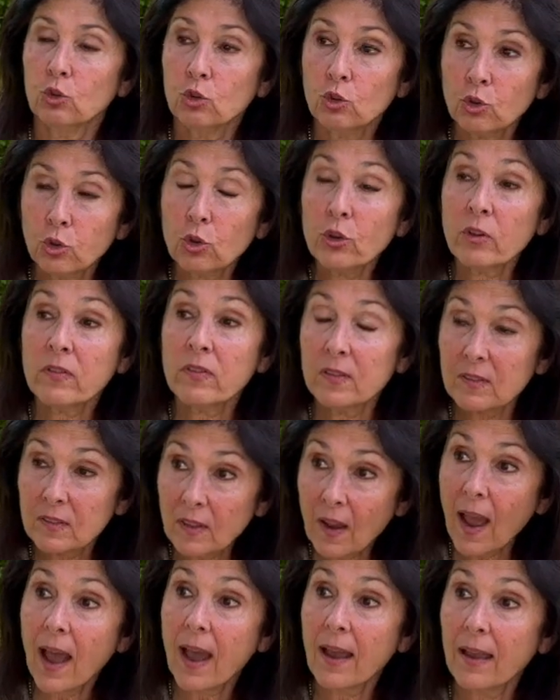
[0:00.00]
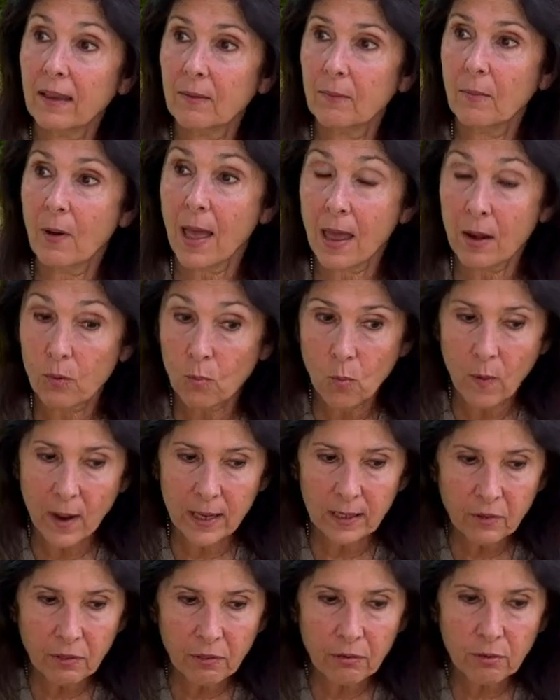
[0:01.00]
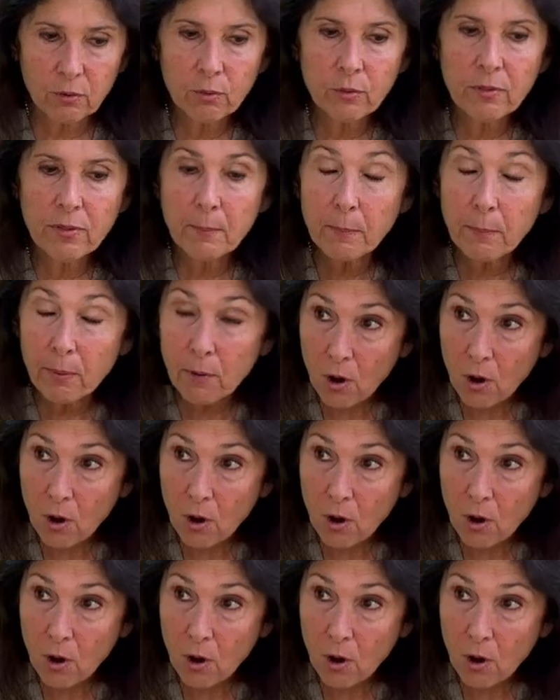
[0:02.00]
took the time and went through the